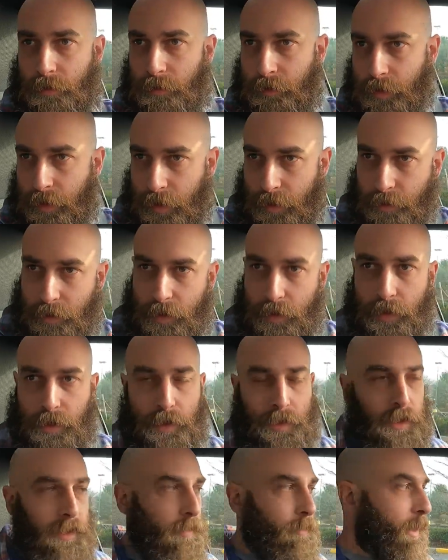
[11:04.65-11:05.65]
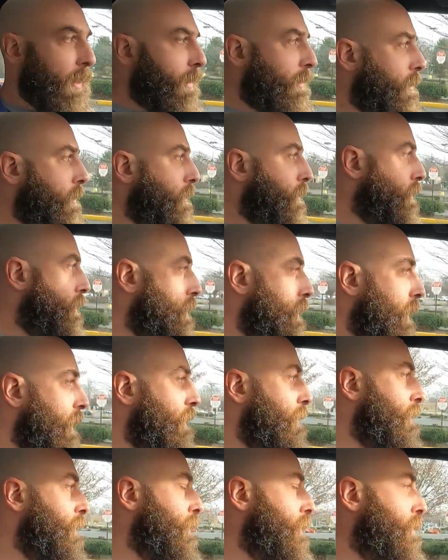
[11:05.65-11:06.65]
without the dynamic
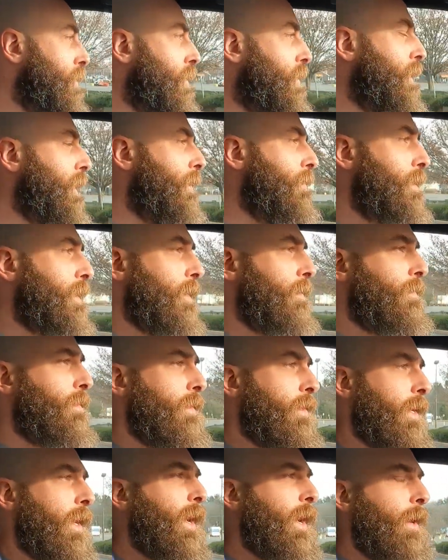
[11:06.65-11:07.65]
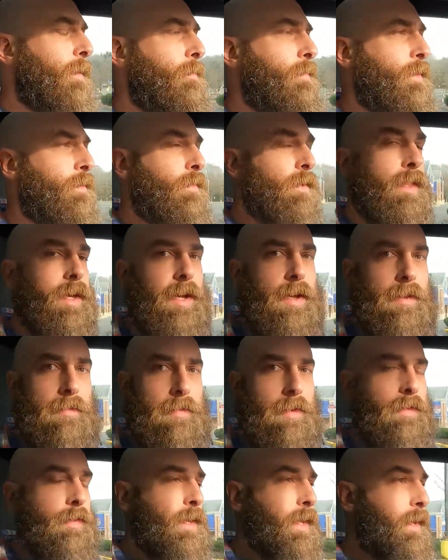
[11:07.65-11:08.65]
chassis control, I would definitely opt for that if
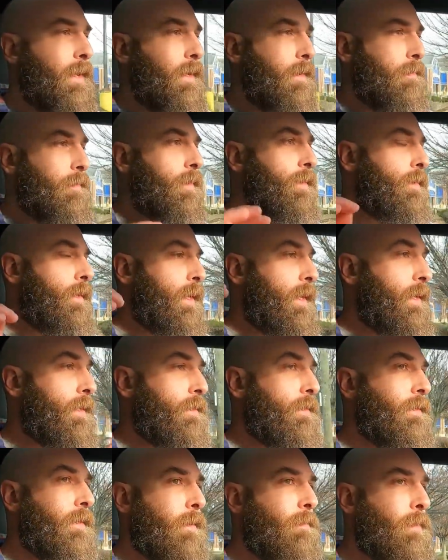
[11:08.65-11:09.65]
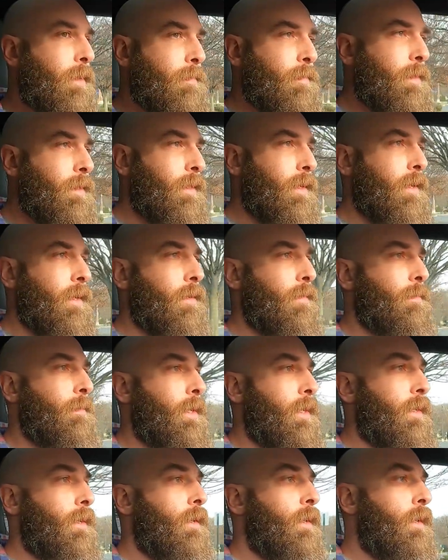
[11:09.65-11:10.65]
you can step up to the
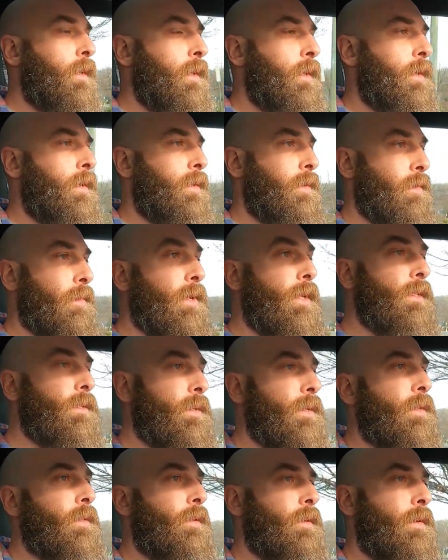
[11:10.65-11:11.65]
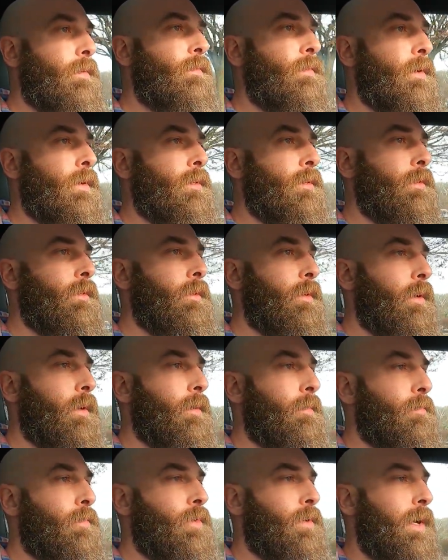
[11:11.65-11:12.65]
Autobahn. You can tell the difference
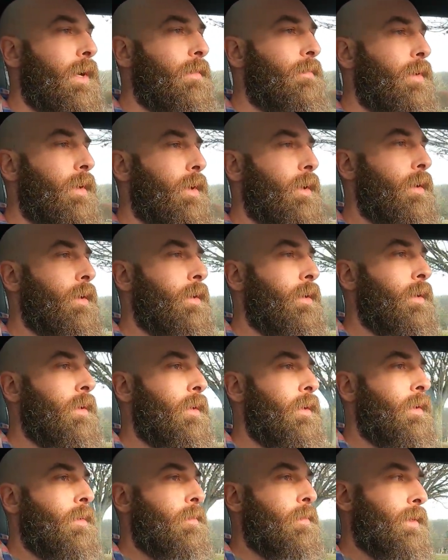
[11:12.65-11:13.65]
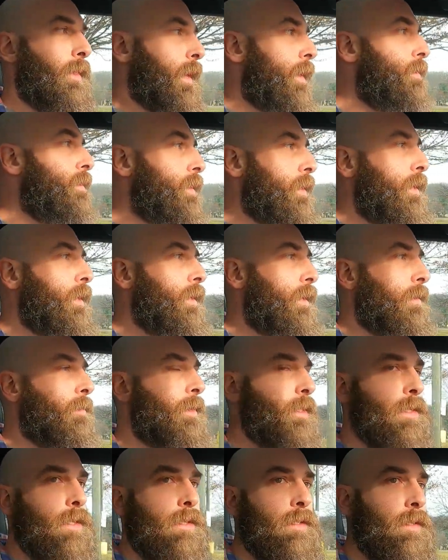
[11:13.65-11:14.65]
driving without the
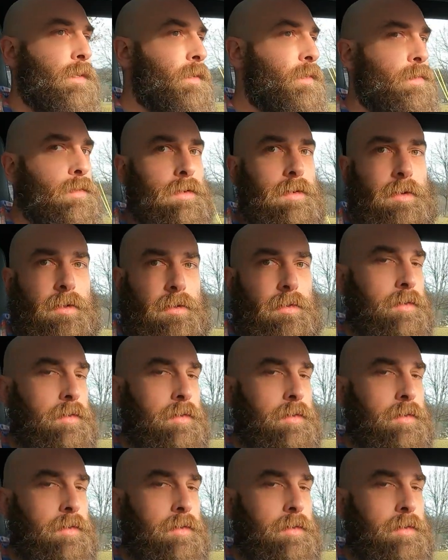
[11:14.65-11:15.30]
dynamic chassis control and